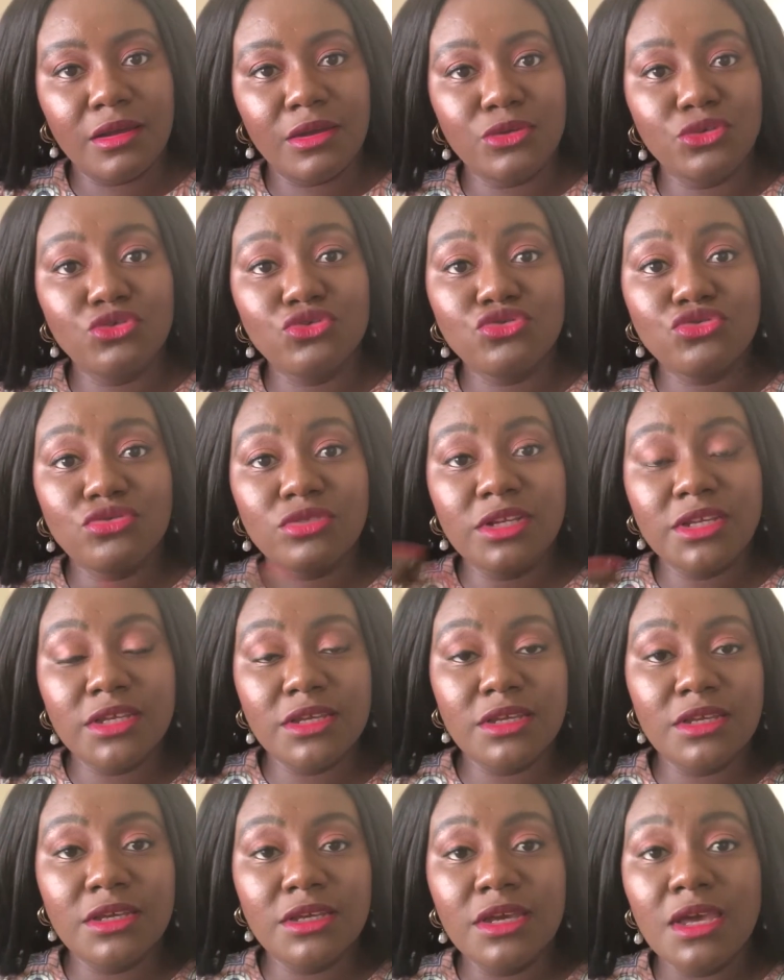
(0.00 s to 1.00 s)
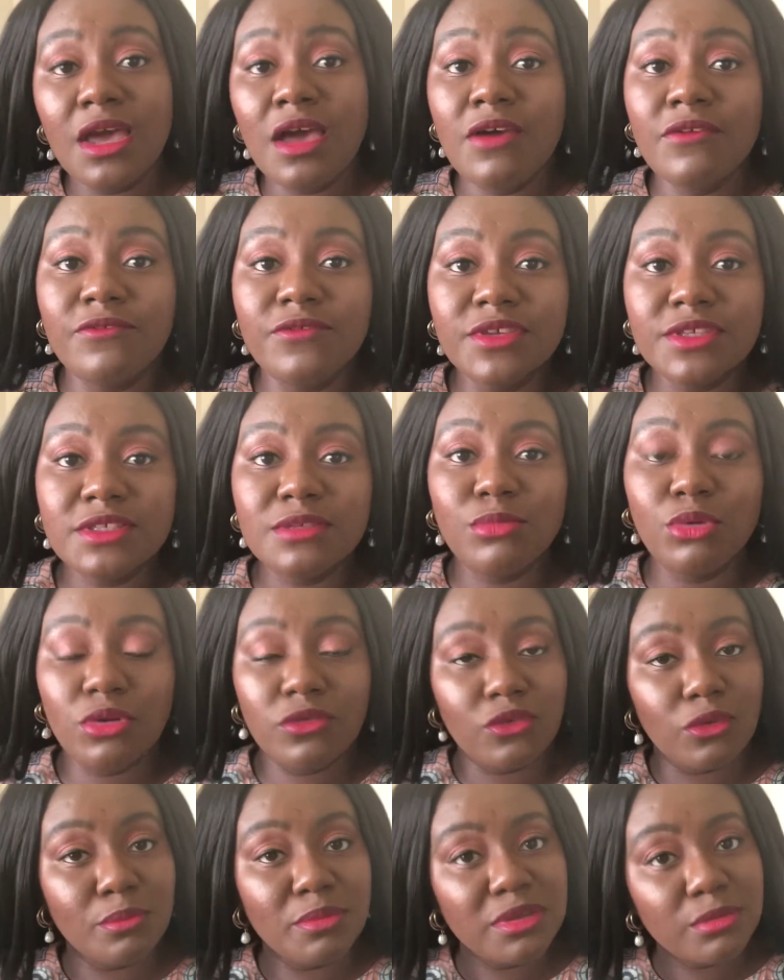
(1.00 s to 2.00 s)
usually visible
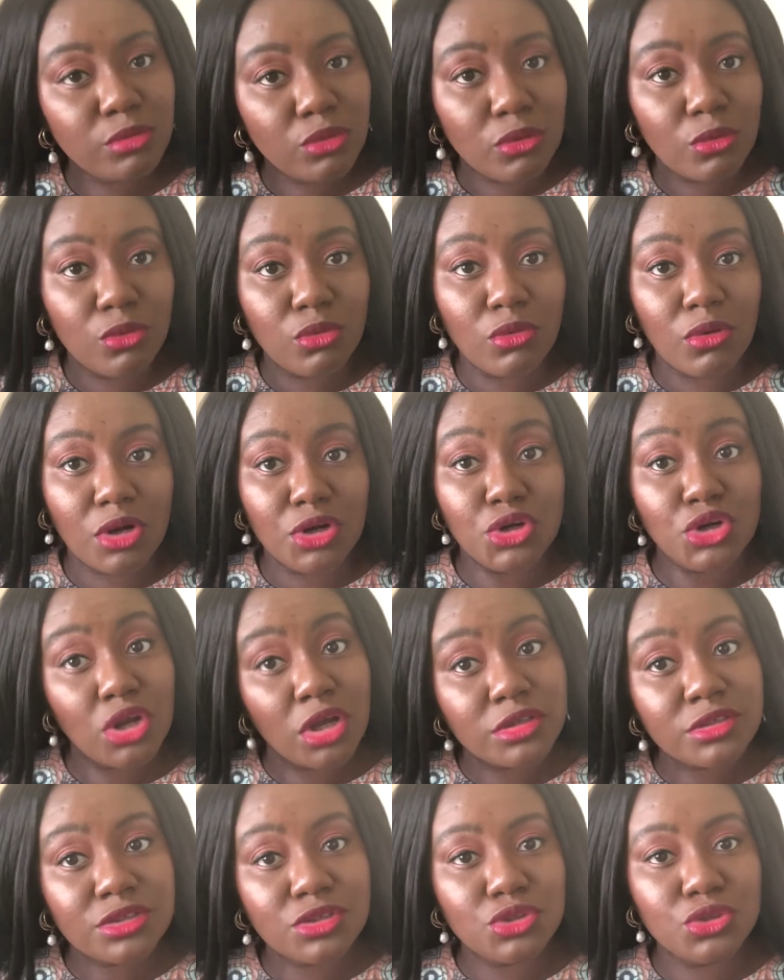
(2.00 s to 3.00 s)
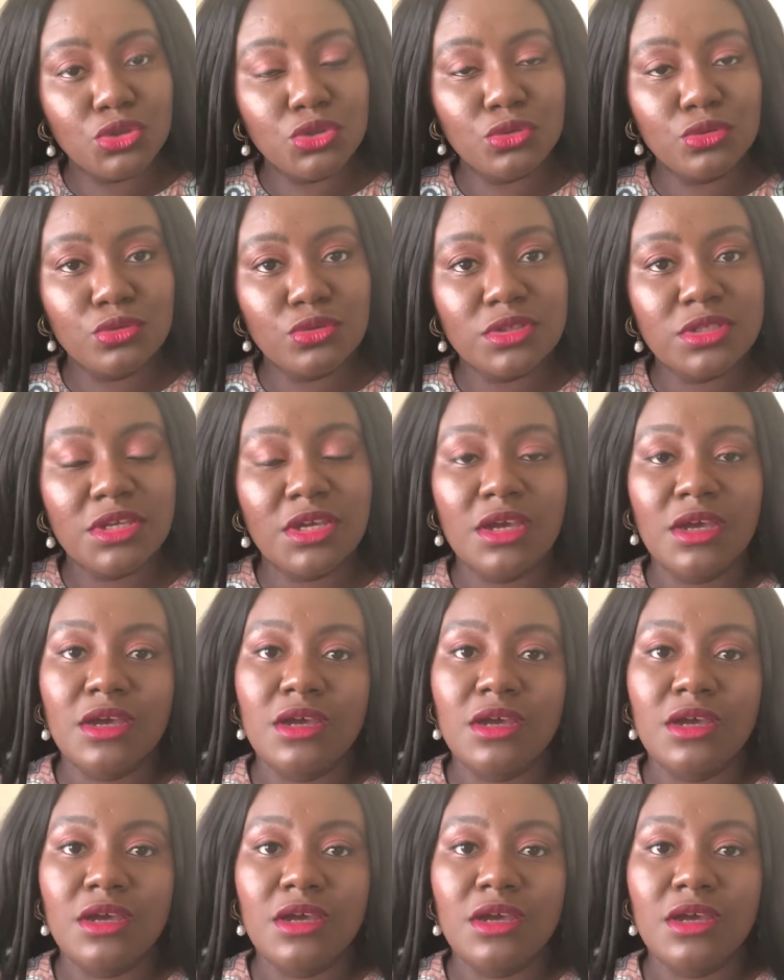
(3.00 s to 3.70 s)
for people who are not used